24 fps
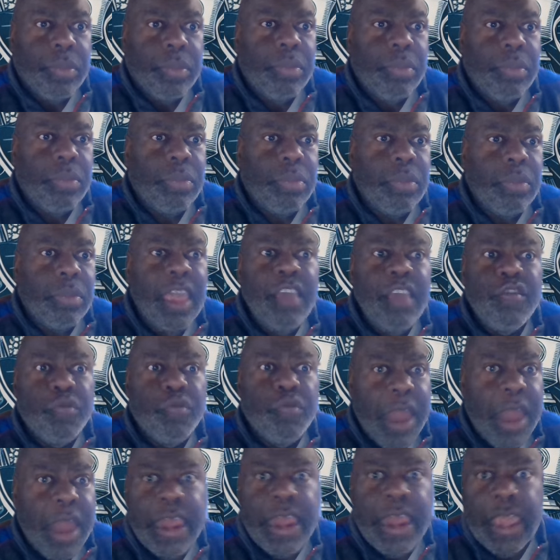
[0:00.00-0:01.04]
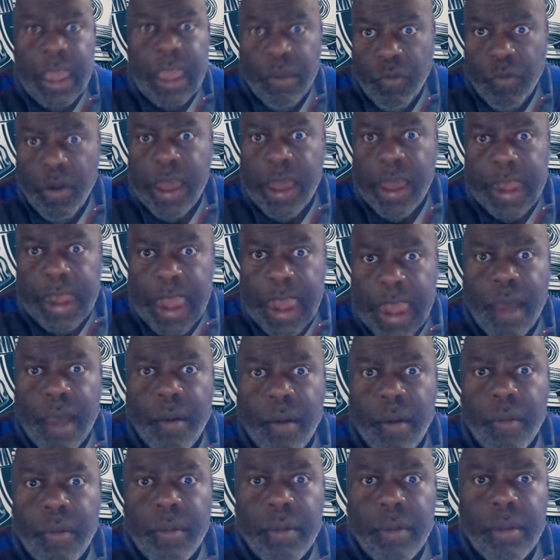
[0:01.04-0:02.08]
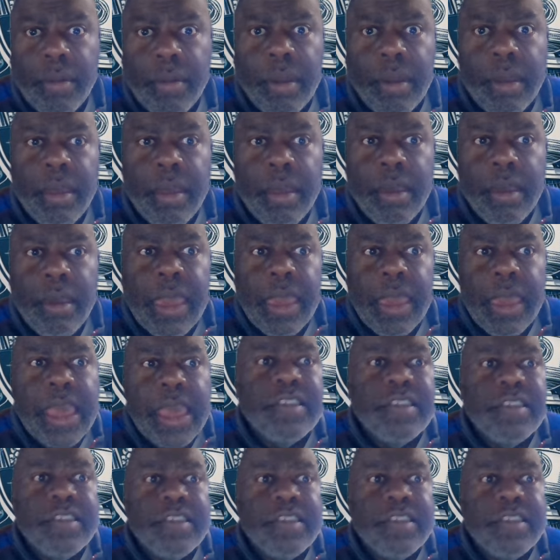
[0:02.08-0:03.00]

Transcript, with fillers: He's ready right now. It's